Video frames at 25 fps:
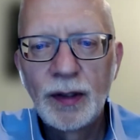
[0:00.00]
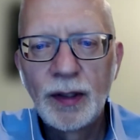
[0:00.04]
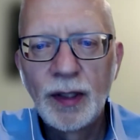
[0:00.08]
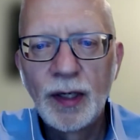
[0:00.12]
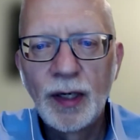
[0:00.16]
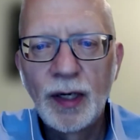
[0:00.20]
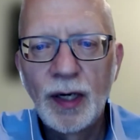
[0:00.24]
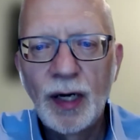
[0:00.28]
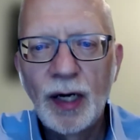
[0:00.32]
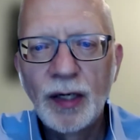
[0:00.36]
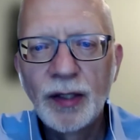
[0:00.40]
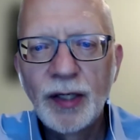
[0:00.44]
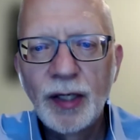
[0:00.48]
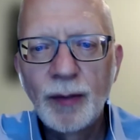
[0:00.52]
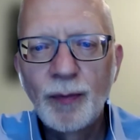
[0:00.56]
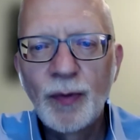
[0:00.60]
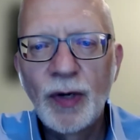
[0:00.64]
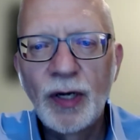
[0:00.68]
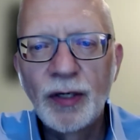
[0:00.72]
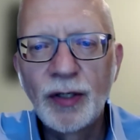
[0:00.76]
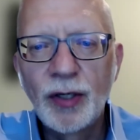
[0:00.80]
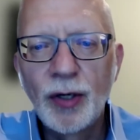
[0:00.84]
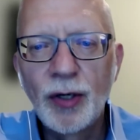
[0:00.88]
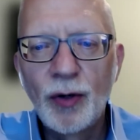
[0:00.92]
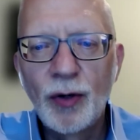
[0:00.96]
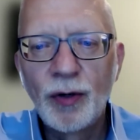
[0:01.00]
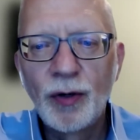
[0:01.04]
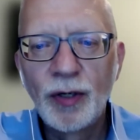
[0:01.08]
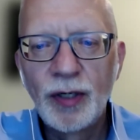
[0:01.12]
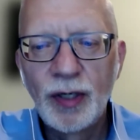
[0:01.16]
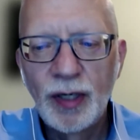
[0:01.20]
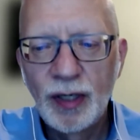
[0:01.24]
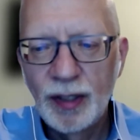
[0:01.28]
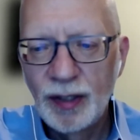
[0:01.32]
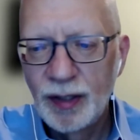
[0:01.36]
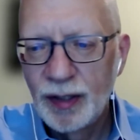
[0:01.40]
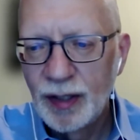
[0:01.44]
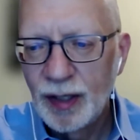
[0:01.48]
yeah, I'll keep on
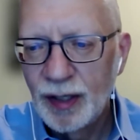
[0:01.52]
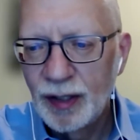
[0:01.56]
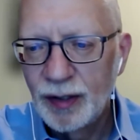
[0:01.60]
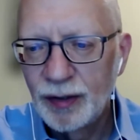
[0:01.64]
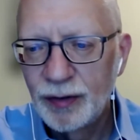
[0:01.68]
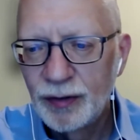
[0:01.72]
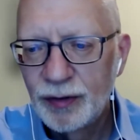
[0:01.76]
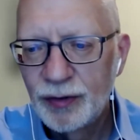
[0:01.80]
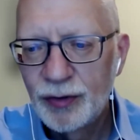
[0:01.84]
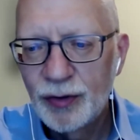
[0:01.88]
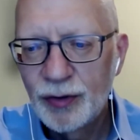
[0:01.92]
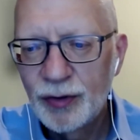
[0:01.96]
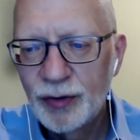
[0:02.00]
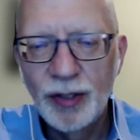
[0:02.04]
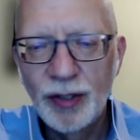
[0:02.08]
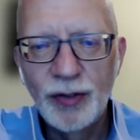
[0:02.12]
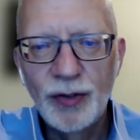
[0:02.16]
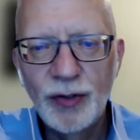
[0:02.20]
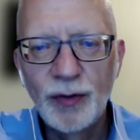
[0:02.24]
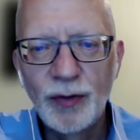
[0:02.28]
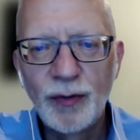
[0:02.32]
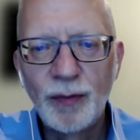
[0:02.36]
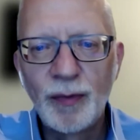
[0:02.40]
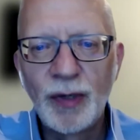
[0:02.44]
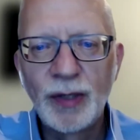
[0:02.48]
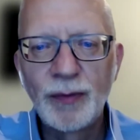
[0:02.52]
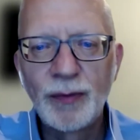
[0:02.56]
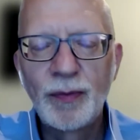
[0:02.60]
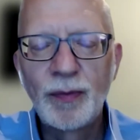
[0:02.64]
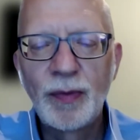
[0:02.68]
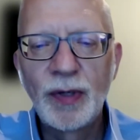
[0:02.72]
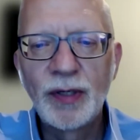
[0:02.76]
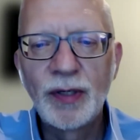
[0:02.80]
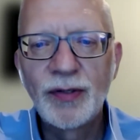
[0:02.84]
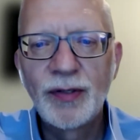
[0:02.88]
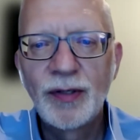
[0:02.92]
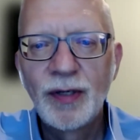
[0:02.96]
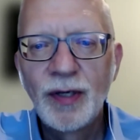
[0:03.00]
going and I'll try to do my
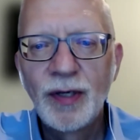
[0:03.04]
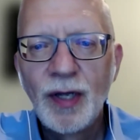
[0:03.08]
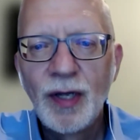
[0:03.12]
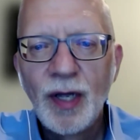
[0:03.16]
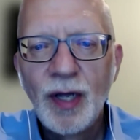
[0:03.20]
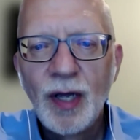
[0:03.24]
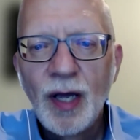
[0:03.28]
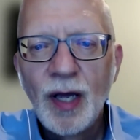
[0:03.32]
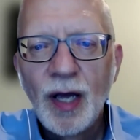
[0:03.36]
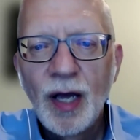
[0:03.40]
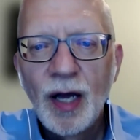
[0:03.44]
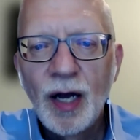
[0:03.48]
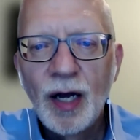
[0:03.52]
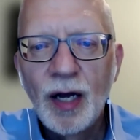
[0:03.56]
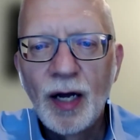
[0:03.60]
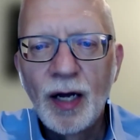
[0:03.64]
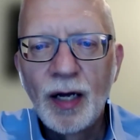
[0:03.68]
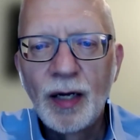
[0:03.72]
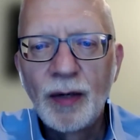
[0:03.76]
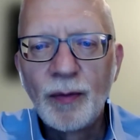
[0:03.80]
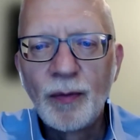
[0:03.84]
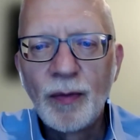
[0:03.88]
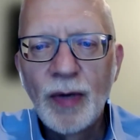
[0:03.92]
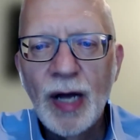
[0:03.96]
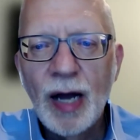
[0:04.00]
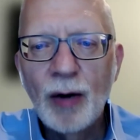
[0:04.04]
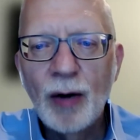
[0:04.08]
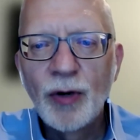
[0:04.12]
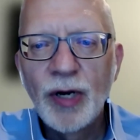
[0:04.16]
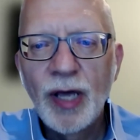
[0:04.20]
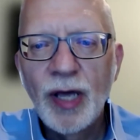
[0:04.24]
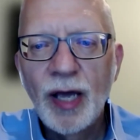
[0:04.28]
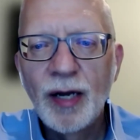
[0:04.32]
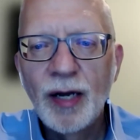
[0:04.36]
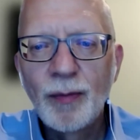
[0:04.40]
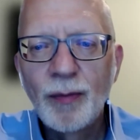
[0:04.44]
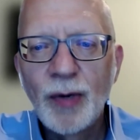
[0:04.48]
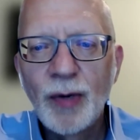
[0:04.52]
best. How
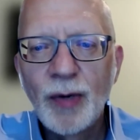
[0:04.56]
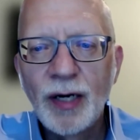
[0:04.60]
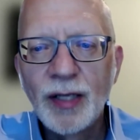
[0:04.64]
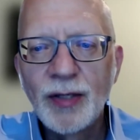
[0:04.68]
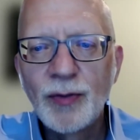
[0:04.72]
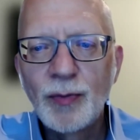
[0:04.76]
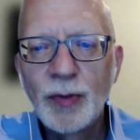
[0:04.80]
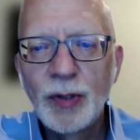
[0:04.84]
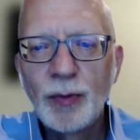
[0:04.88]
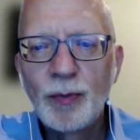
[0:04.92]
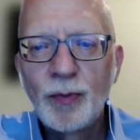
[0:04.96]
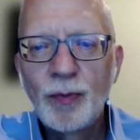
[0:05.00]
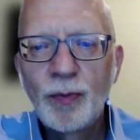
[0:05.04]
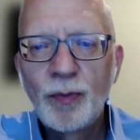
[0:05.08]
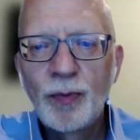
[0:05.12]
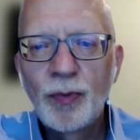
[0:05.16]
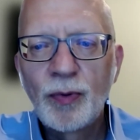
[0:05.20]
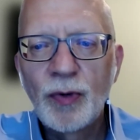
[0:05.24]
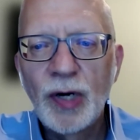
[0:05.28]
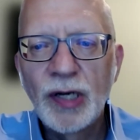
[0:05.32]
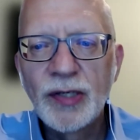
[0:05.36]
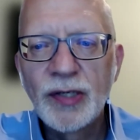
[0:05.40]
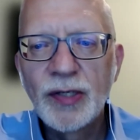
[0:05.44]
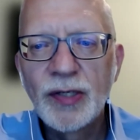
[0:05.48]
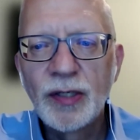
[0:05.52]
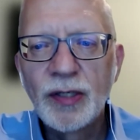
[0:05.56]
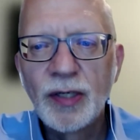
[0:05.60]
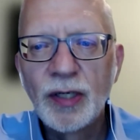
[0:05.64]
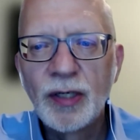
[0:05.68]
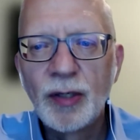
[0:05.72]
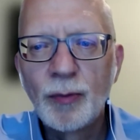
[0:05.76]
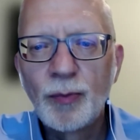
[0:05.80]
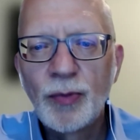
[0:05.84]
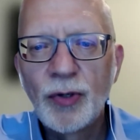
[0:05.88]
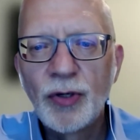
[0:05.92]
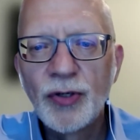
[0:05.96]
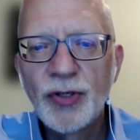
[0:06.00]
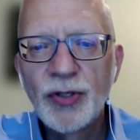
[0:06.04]
would antibodies be present
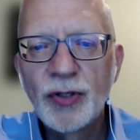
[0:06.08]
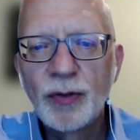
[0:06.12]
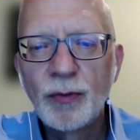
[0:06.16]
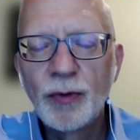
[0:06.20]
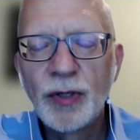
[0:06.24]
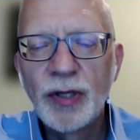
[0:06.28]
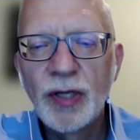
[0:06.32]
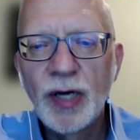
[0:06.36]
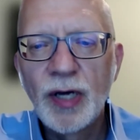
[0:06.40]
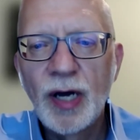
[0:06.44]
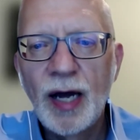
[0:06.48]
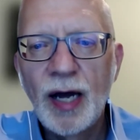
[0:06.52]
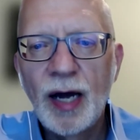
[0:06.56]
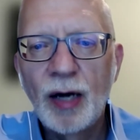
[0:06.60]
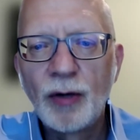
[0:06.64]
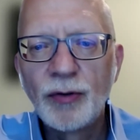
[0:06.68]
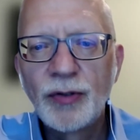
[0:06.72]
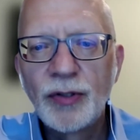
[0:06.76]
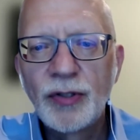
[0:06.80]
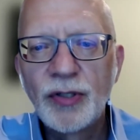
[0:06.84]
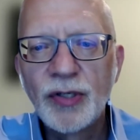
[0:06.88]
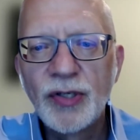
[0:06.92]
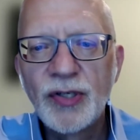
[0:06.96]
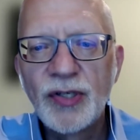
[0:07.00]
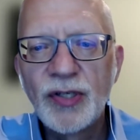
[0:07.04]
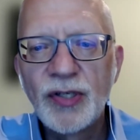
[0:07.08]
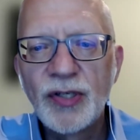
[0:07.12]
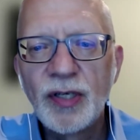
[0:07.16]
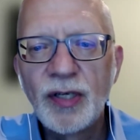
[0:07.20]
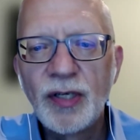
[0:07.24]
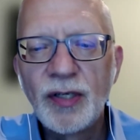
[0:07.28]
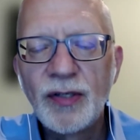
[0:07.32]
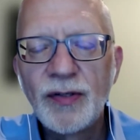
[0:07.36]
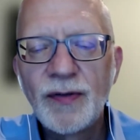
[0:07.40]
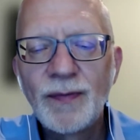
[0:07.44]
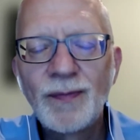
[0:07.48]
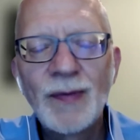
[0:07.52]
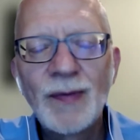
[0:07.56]
in a person without
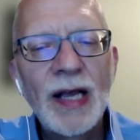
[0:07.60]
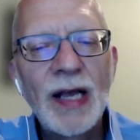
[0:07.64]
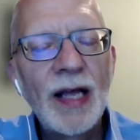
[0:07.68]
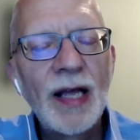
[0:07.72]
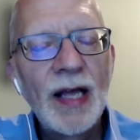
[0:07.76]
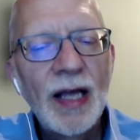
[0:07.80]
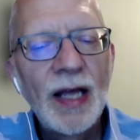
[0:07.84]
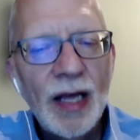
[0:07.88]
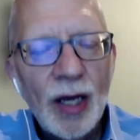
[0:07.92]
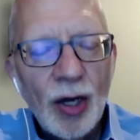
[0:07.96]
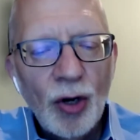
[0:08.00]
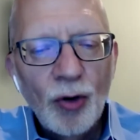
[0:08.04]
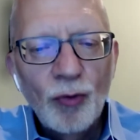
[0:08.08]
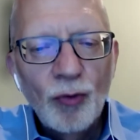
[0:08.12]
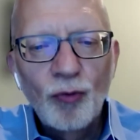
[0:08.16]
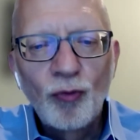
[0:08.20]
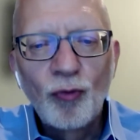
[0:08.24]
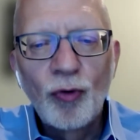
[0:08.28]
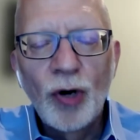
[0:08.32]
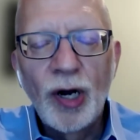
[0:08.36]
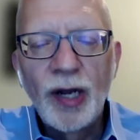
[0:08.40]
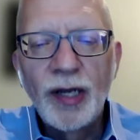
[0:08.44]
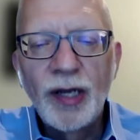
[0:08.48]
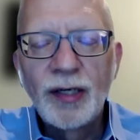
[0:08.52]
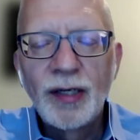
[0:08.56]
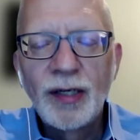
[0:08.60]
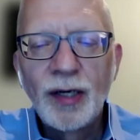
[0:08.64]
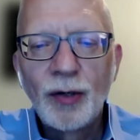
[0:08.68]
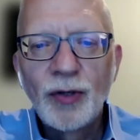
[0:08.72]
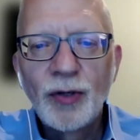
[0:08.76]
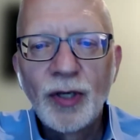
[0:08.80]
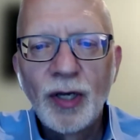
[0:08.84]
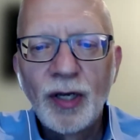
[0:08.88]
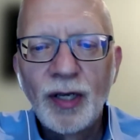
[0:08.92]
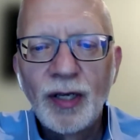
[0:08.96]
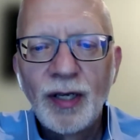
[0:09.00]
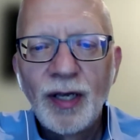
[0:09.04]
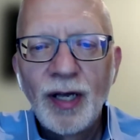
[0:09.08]
disease? Right.
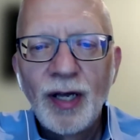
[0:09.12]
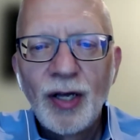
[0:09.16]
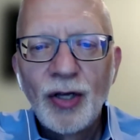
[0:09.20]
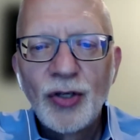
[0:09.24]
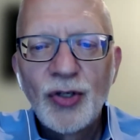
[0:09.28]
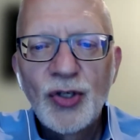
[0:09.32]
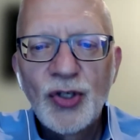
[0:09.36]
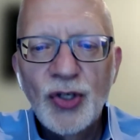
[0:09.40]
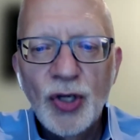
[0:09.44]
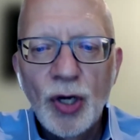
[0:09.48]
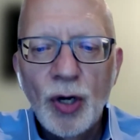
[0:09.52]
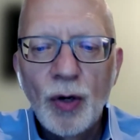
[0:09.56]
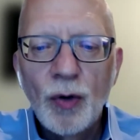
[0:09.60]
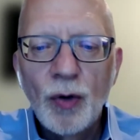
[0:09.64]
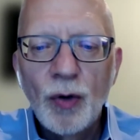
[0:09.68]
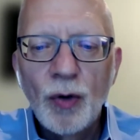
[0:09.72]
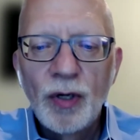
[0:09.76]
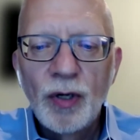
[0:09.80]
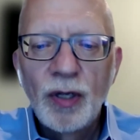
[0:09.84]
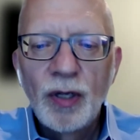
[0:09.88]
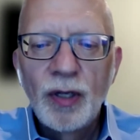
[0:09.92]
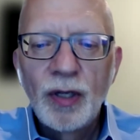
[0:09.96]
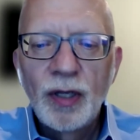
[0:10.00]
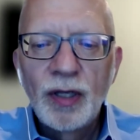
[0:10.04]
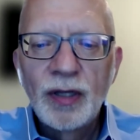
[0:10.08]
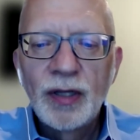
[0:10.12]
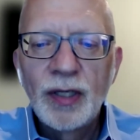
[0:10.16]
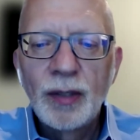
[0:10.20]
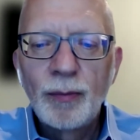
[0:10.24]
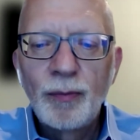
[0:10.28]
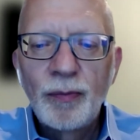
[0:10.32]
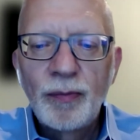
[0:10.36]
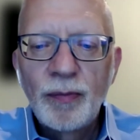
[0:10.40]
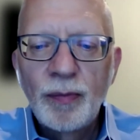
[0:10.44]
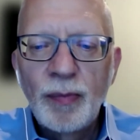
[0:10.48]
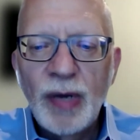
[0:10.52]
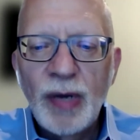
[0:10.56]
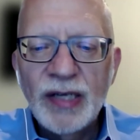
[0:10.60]
Okay. So the
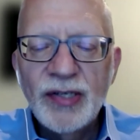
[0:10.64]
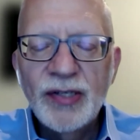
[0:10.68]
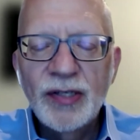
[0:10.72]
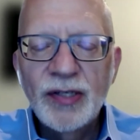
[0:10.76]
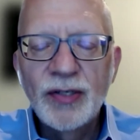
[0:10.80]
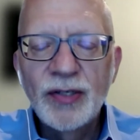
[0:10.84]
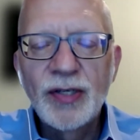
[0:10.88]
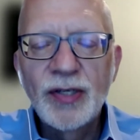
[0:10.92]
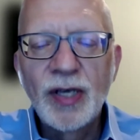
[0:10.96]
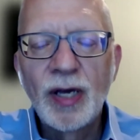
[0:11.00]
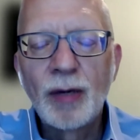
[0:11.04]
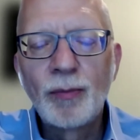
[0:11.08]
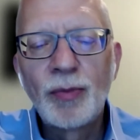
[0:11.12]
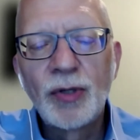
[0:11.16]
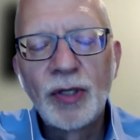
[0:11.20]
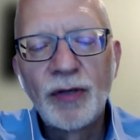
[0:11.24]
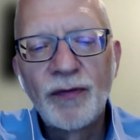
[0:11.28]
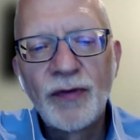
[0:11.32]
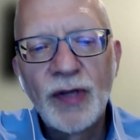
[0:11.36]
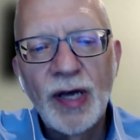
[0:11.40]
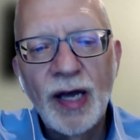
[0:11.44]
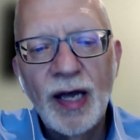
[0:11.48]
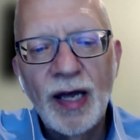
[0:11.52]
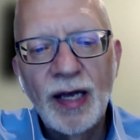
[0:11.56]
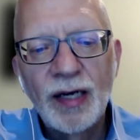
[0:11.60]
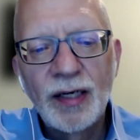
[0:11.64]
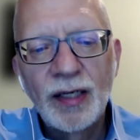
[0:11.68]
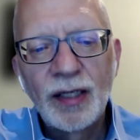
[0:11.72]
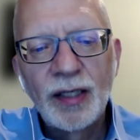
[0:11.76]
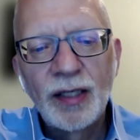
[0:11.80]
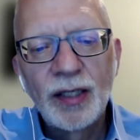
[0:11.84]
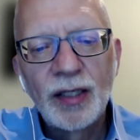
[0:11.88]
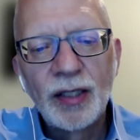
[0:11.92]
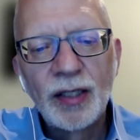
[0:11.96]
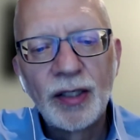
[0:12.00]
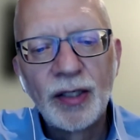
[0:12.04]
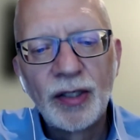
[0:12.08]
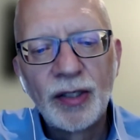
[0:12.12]
best example of
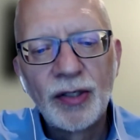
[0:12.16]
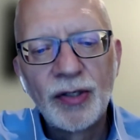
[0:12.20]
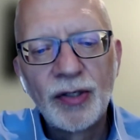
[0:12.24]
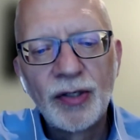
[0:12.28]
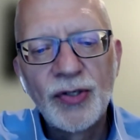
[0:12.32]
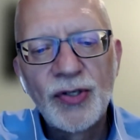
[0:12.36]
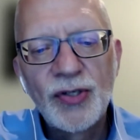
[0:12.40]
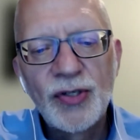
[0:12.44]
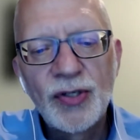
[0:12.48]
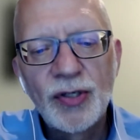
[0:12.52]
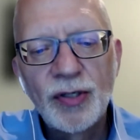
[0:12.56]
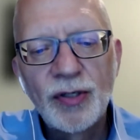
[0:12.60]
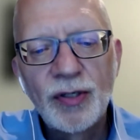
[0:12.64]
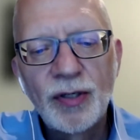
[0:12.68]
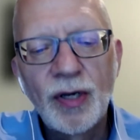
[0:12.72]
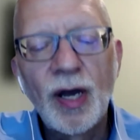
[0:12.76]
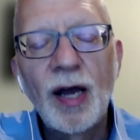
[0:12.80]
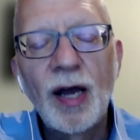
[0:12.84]
that is